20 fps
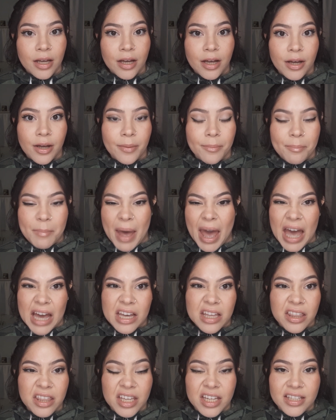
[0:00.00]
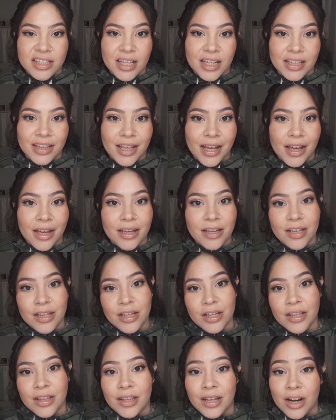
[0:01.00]
MAC, things like that
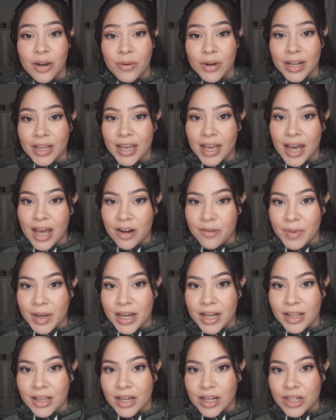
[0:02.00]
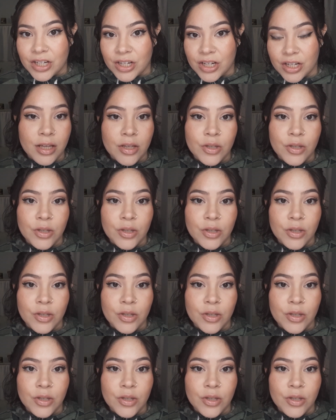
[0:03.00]
I want to get out of my collection.